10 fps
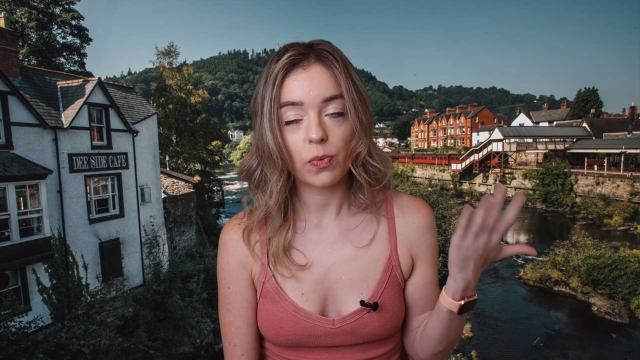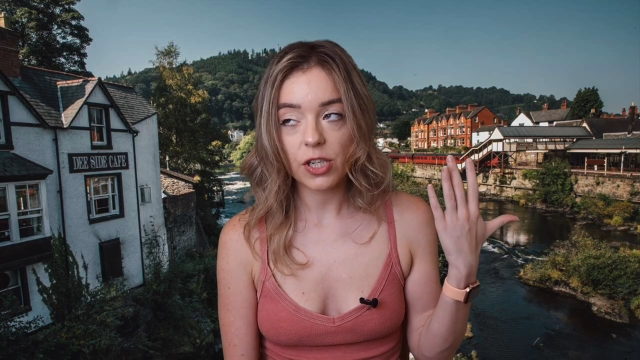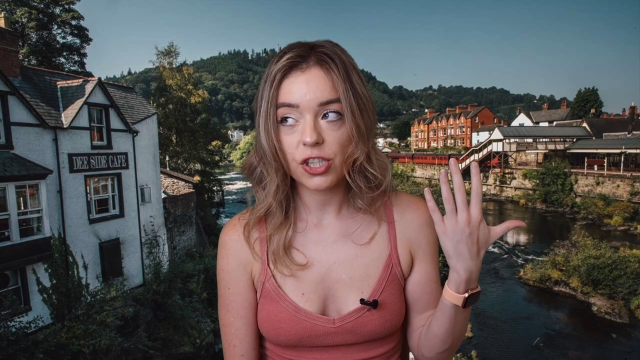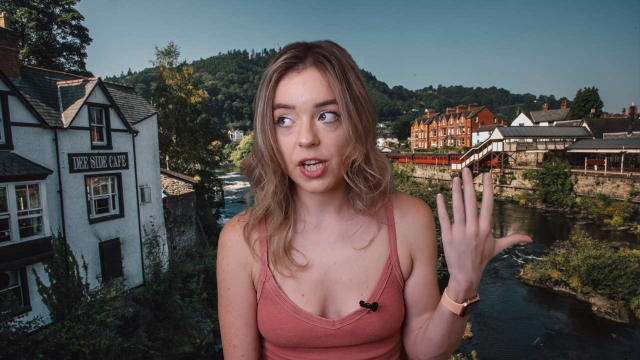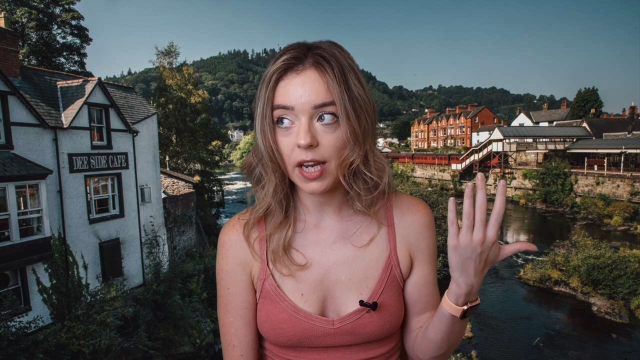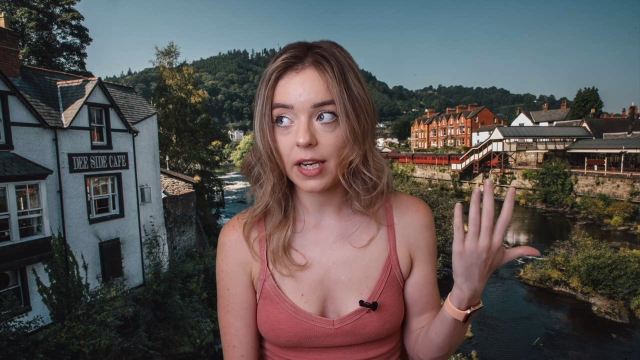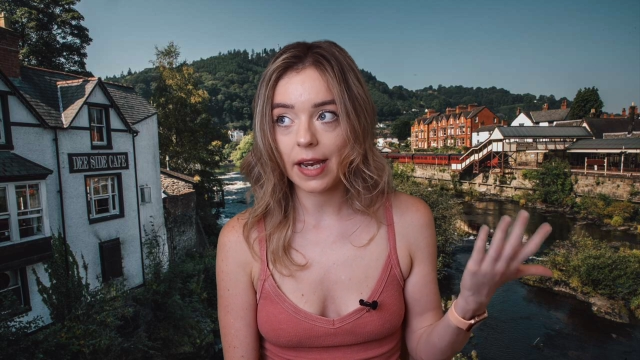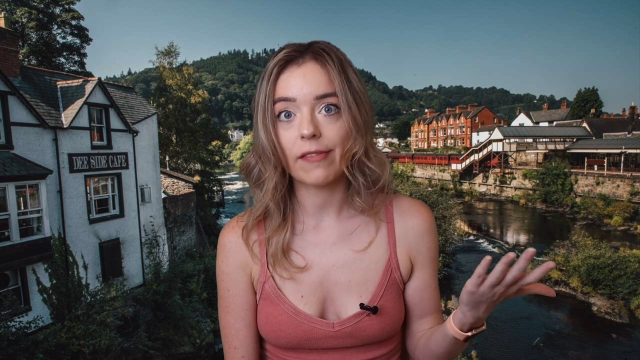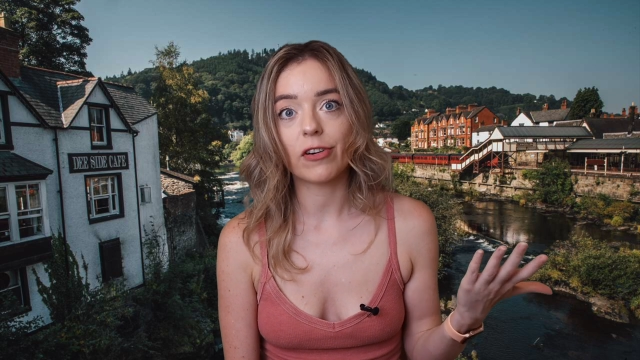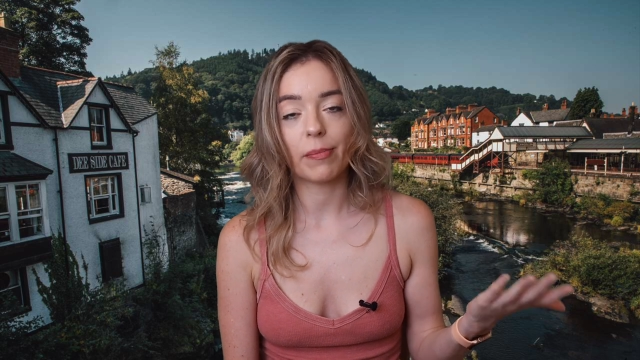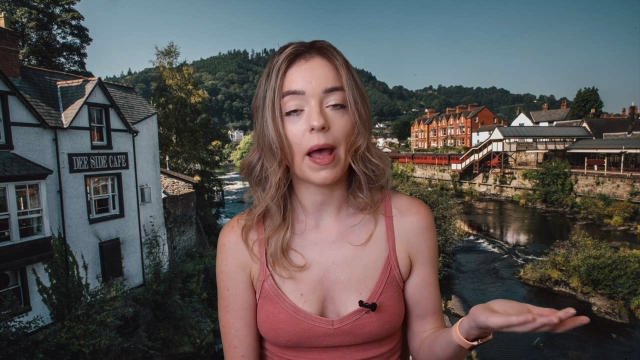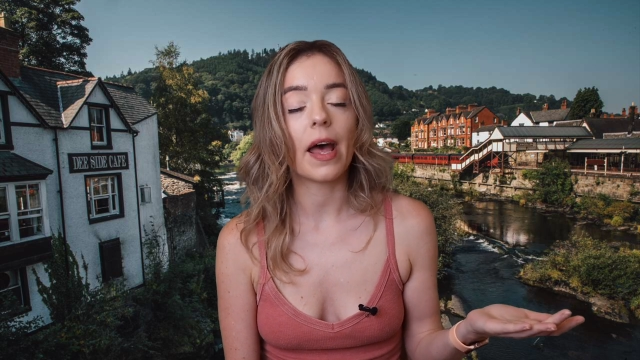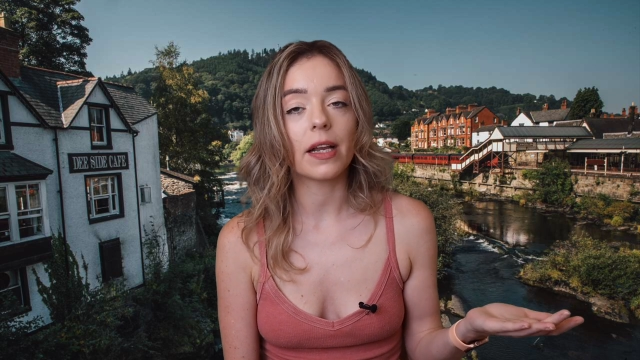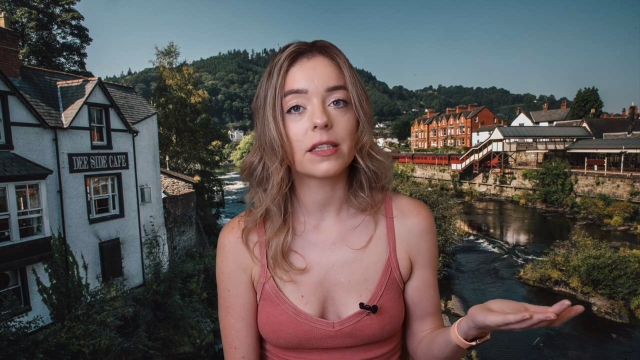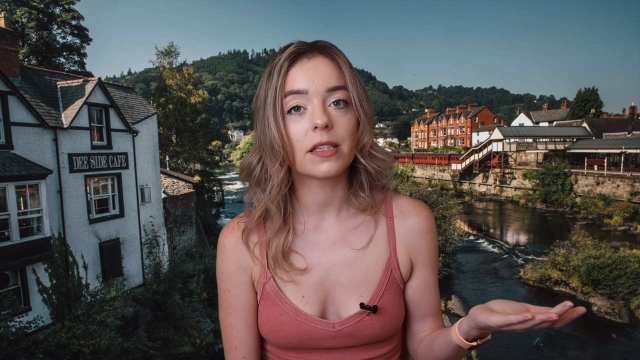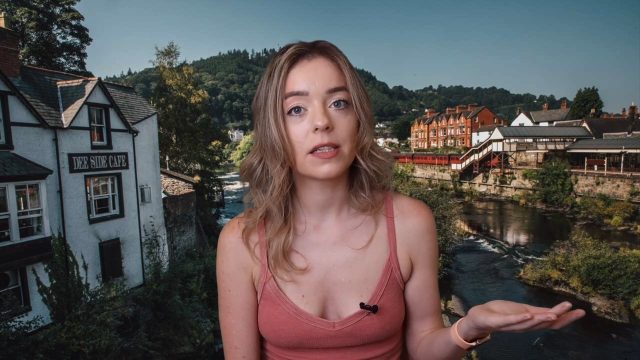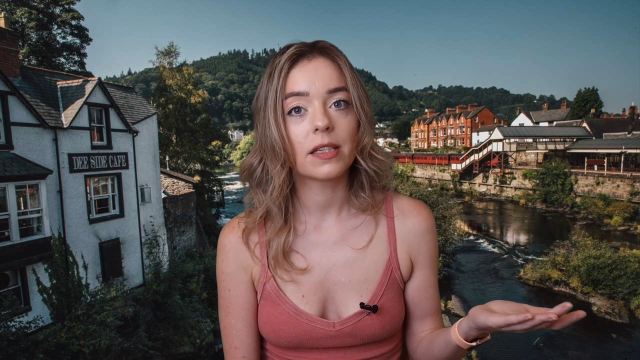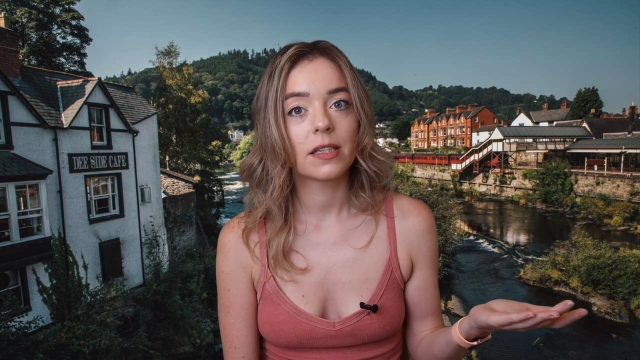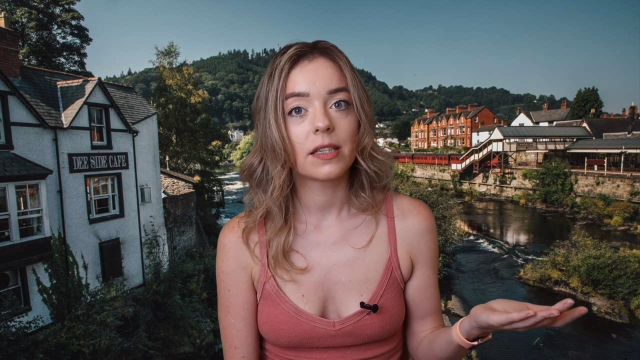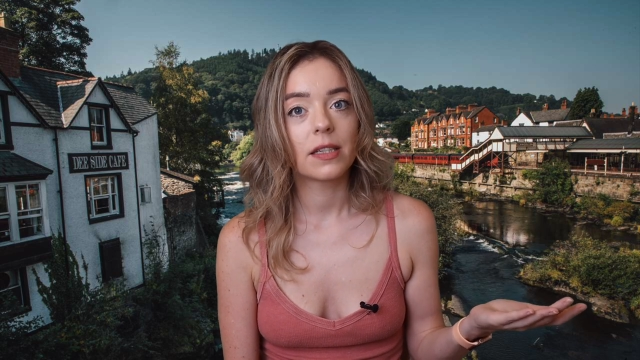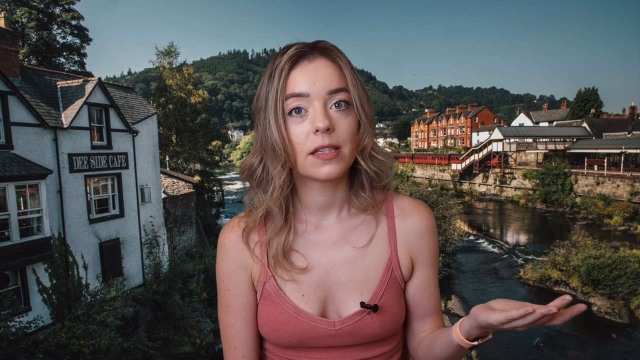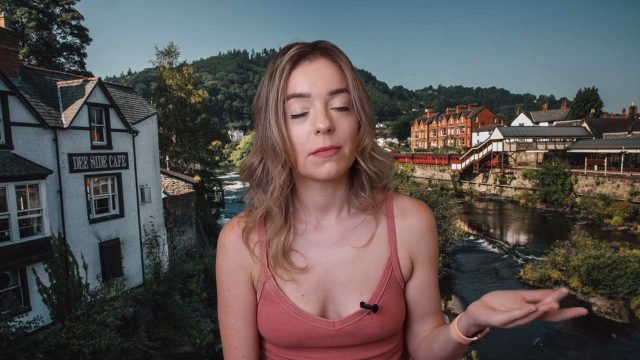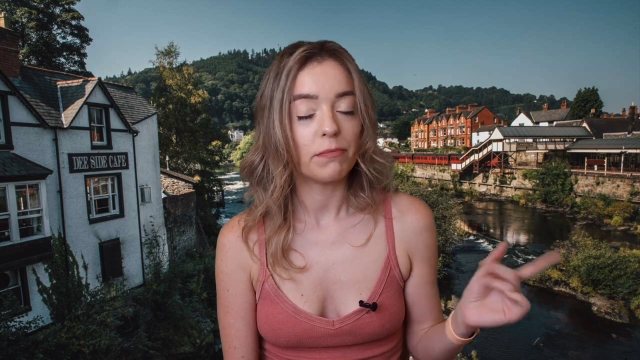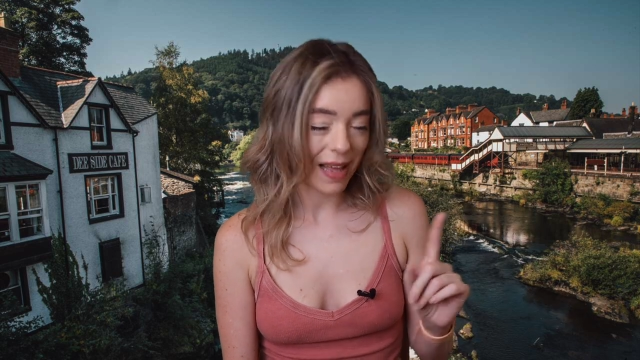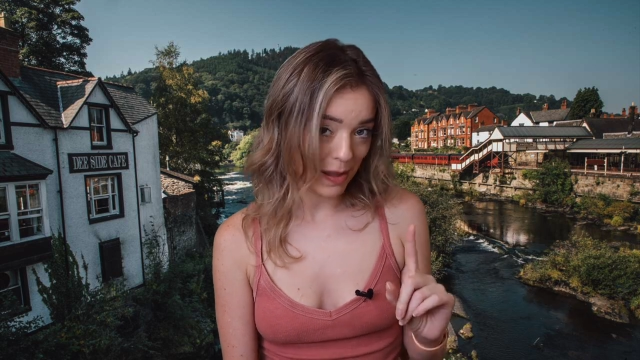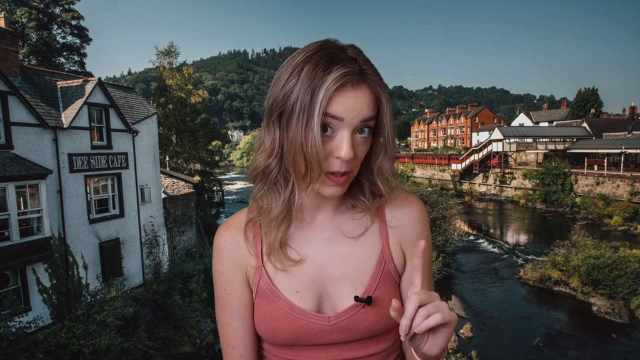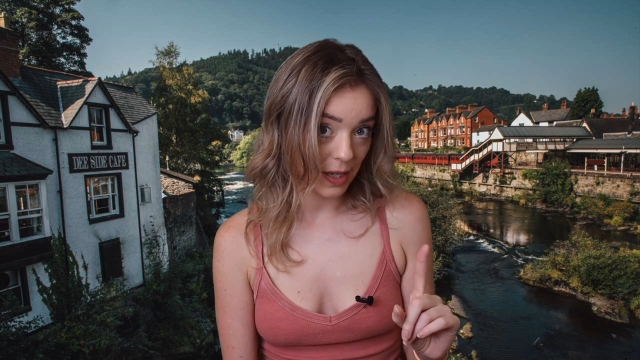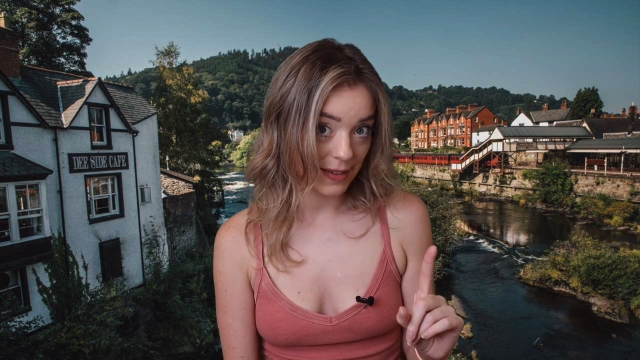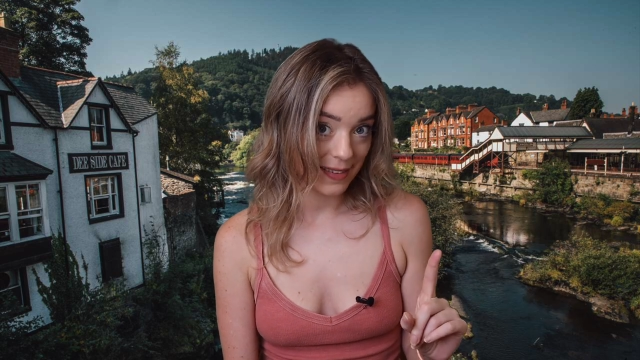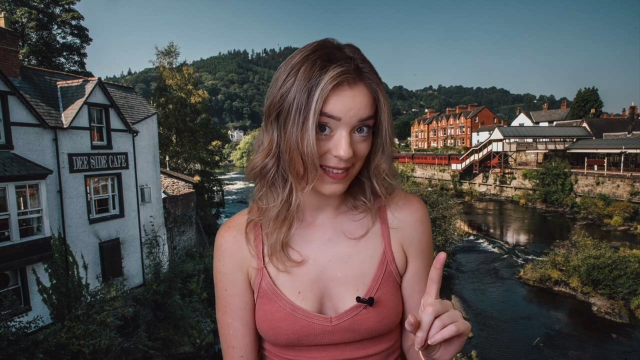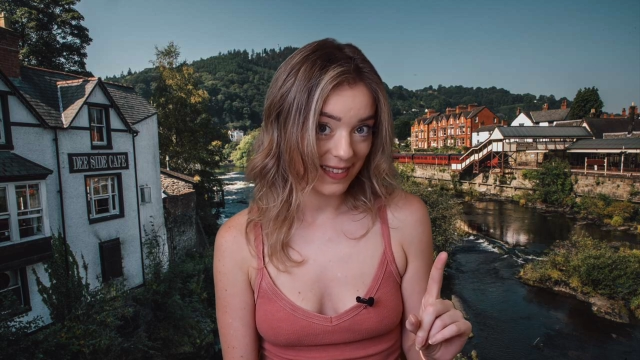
which she never met. Maybe